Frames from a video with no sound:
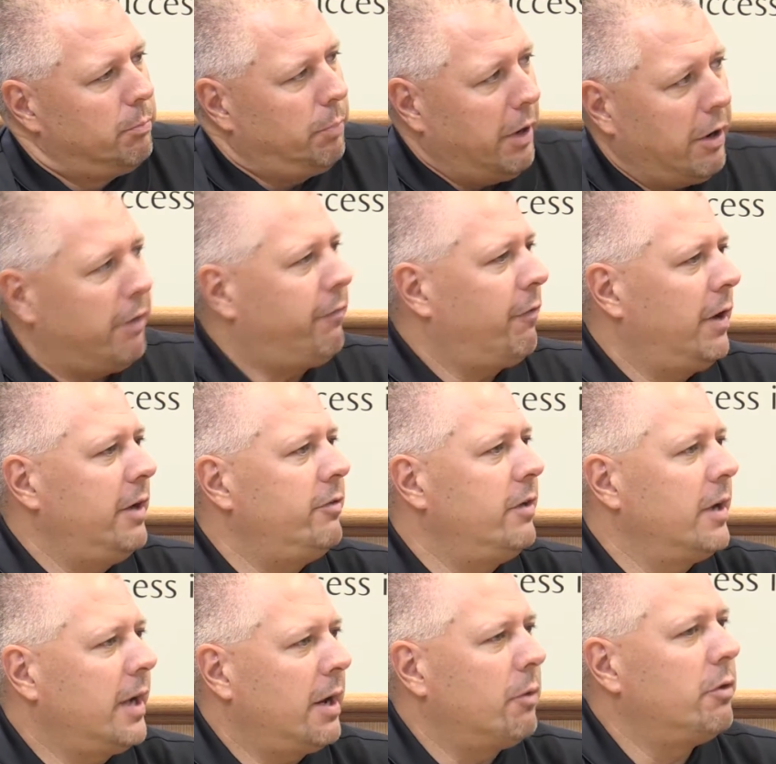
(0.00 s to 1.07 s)

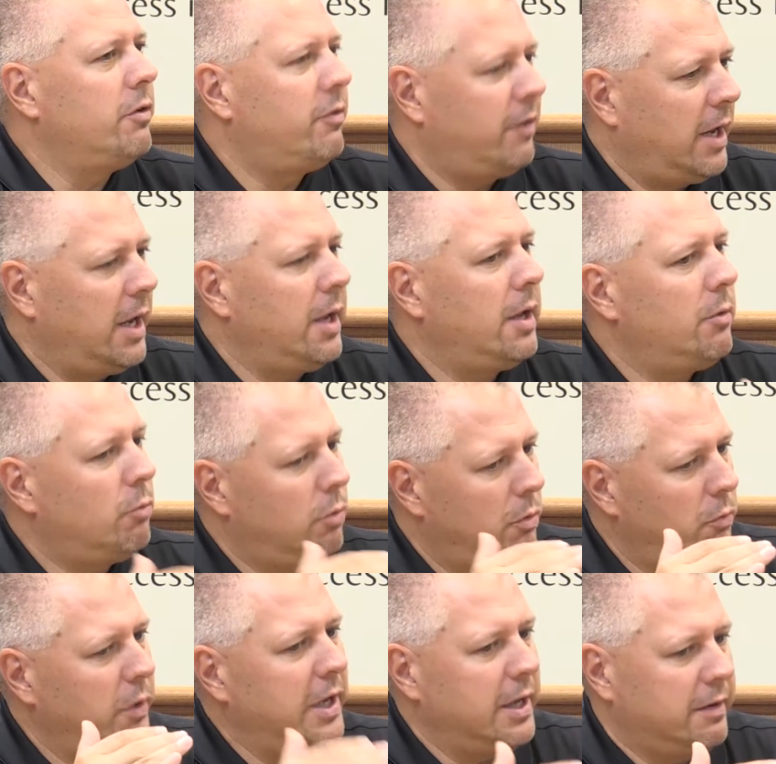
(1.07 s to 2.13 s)
paraphrasing, I would say
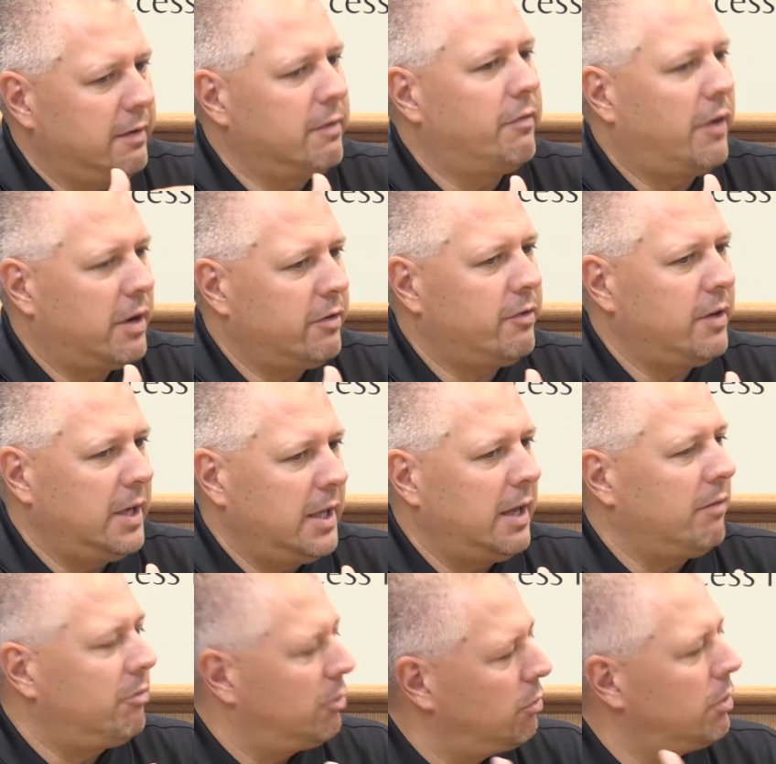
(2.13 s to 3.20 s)
when we get to the varsity
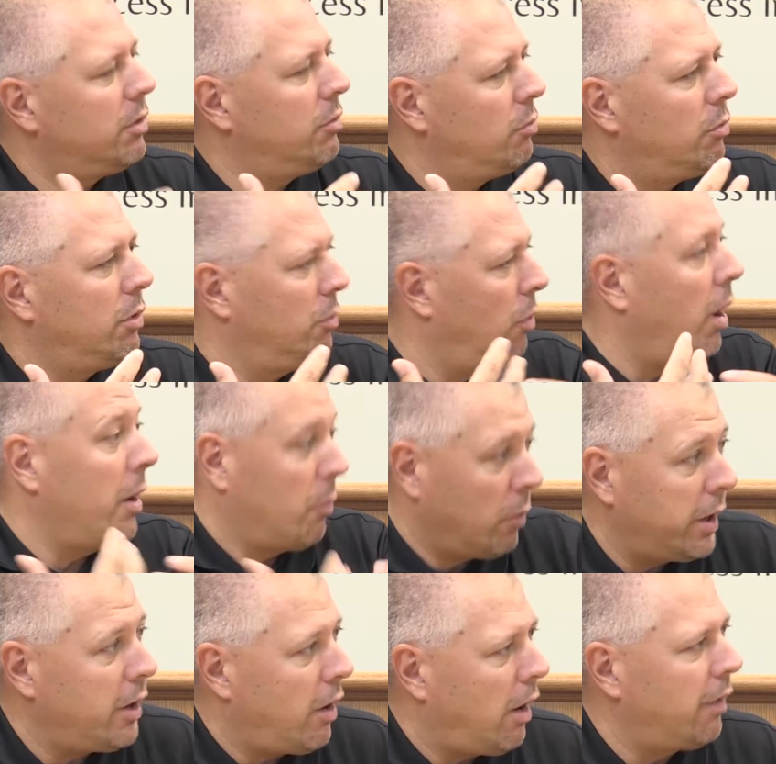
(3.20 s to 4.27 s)
level, we want to
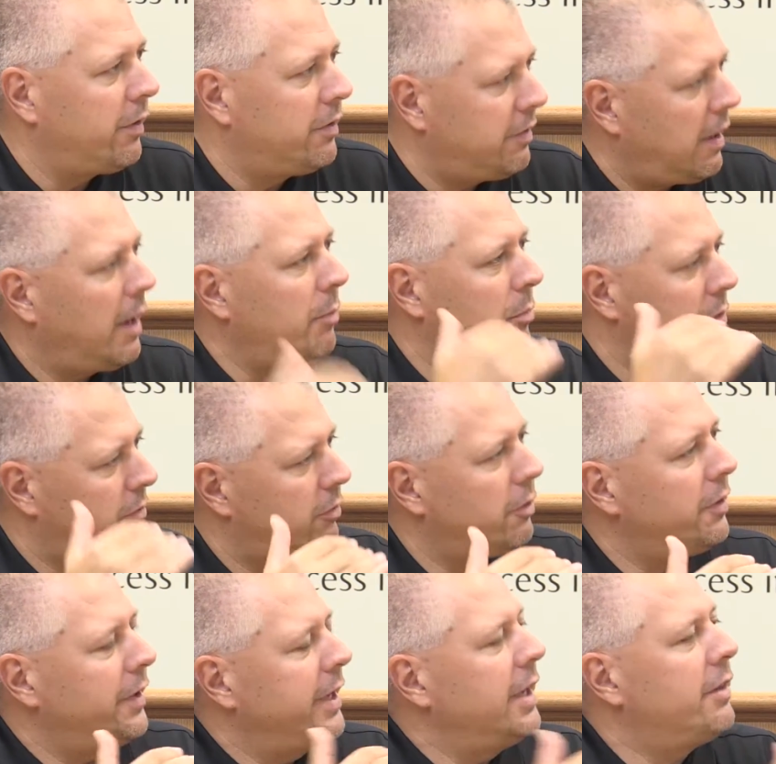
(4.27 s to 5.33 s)
win all the time, but
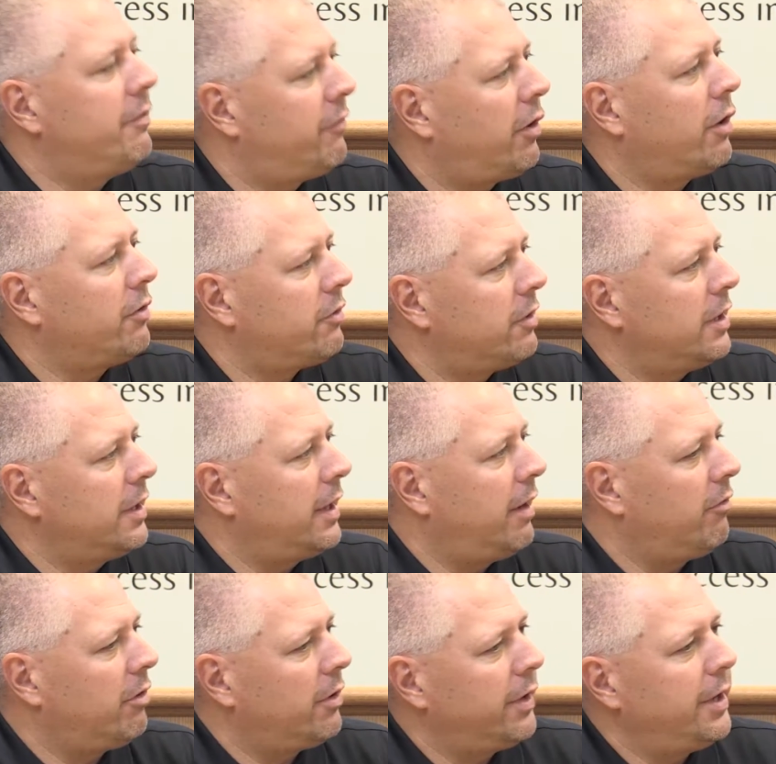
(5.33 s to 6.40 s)
certainly at the varsity
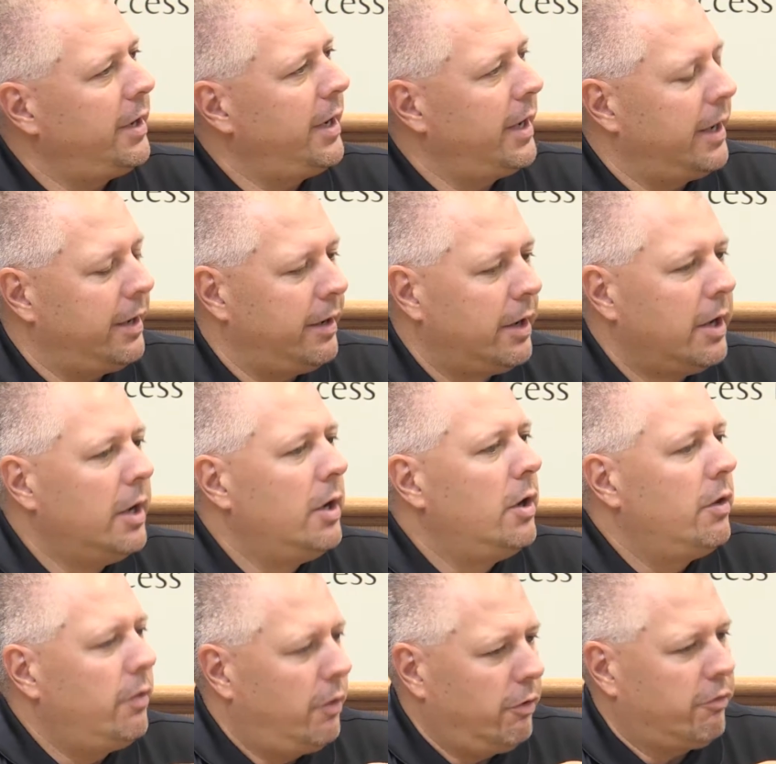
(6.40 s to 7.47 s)
level. And
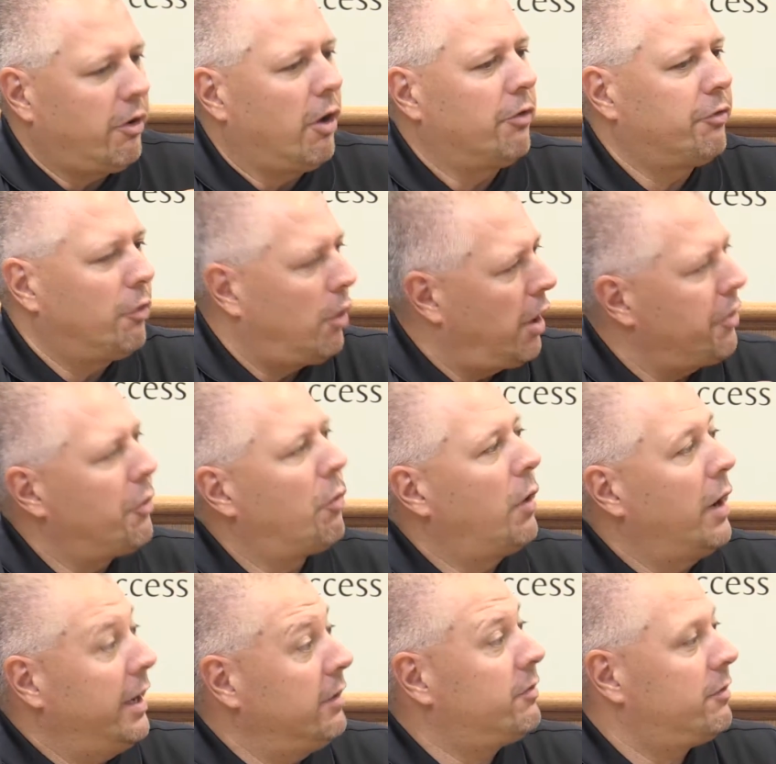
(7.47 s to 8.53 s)
there's also other
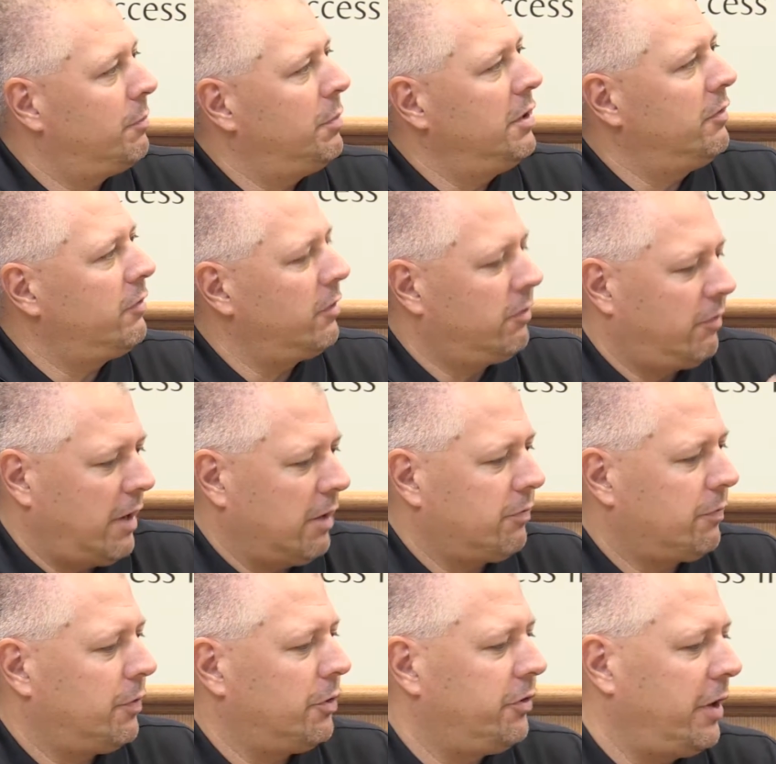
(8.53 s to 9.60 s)
ways to be
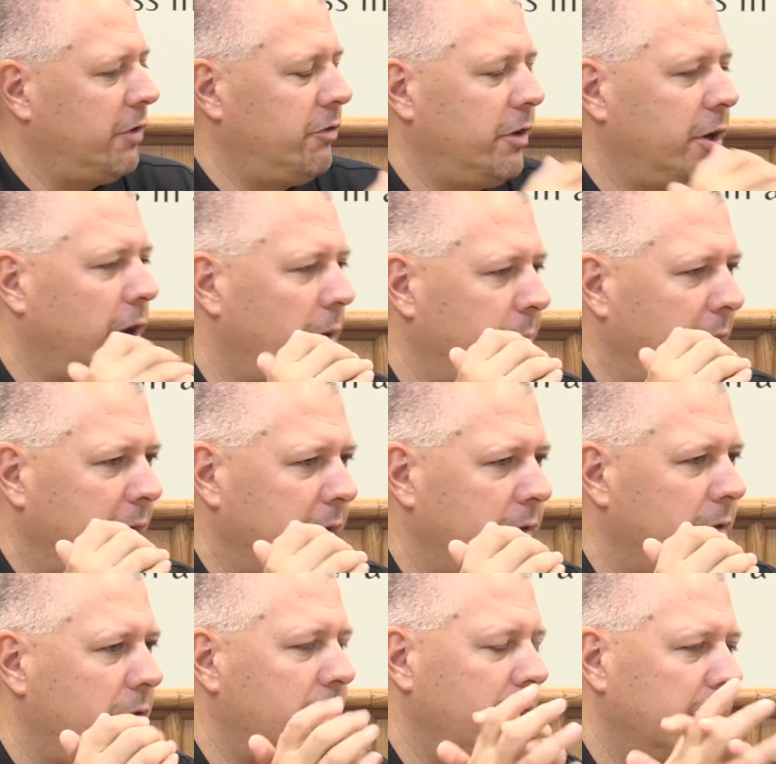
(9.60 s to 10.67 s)
successful, touching on many
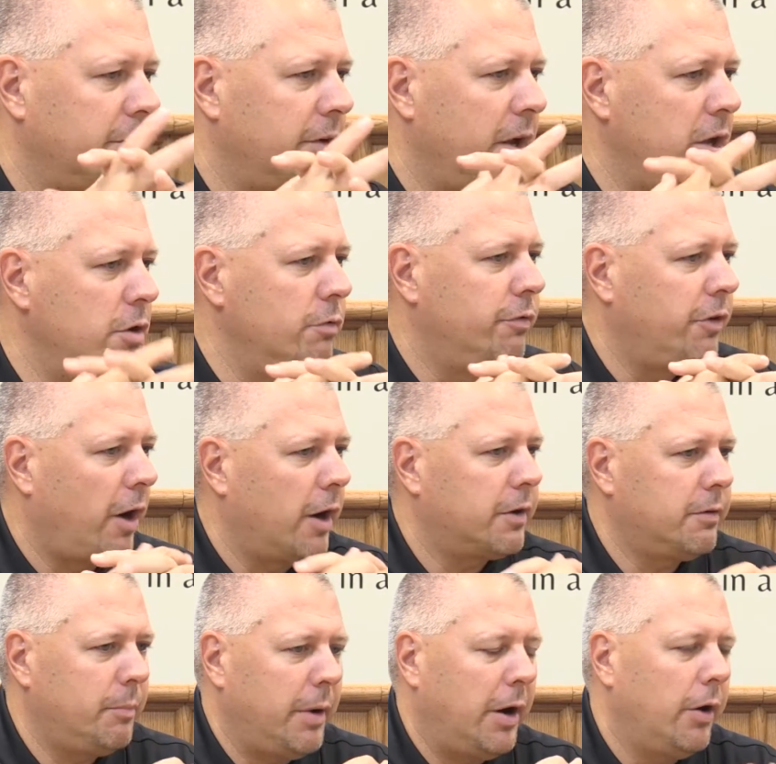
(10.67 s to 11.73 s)
of the things that you've
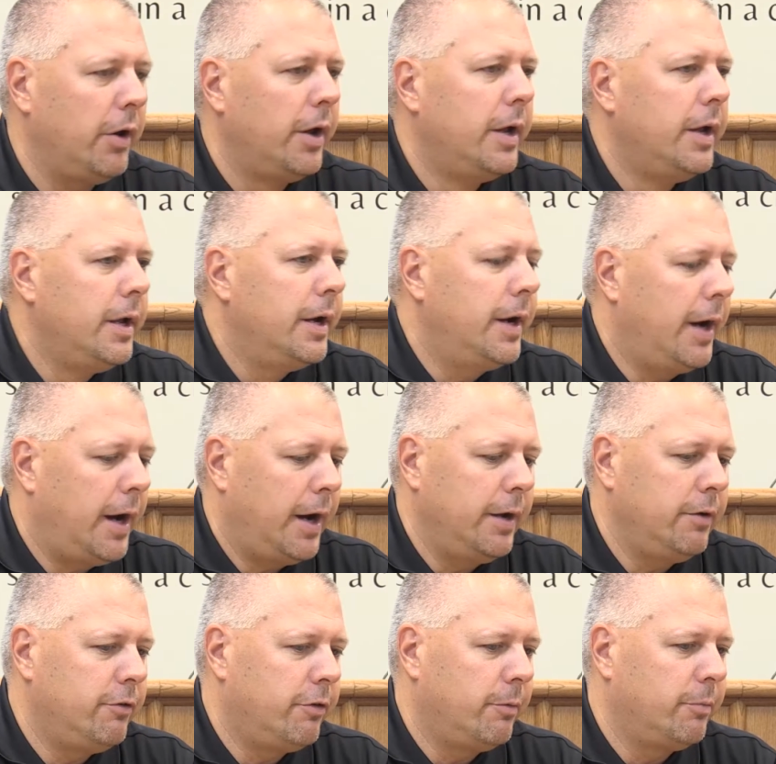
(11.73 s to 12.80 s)
talked about
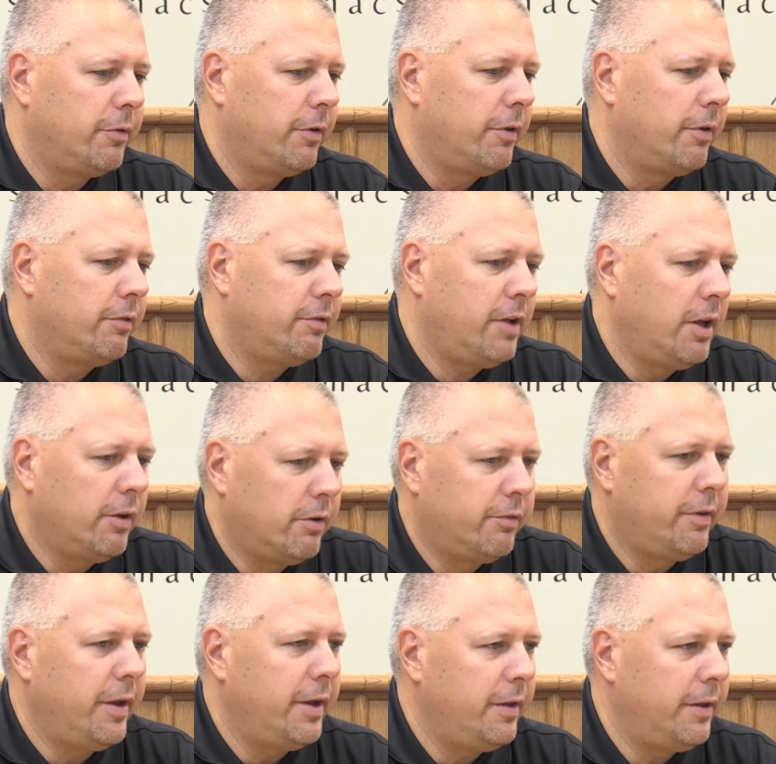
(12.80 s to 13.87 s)
in terms of the
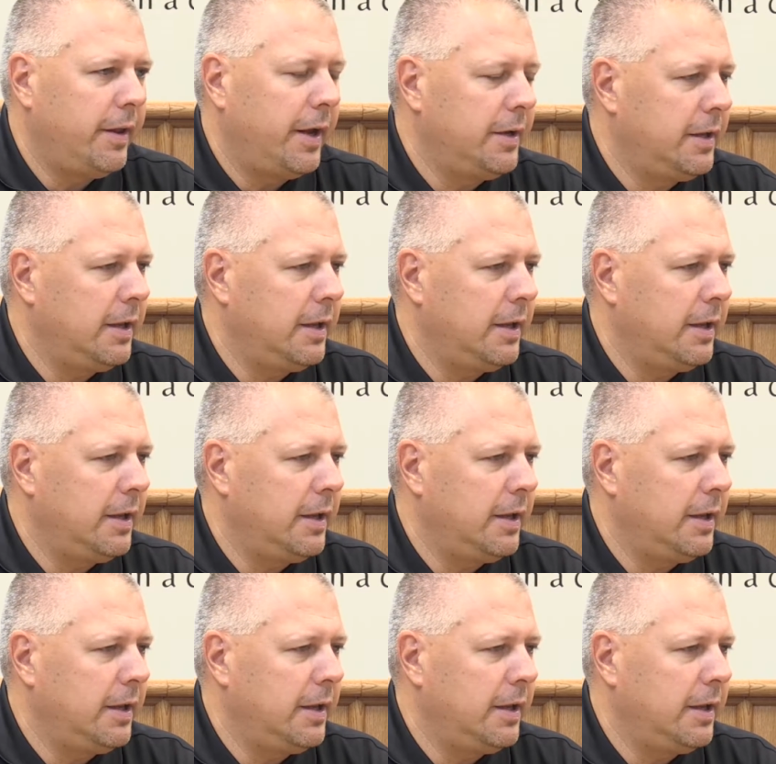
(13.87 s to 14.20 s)
skills that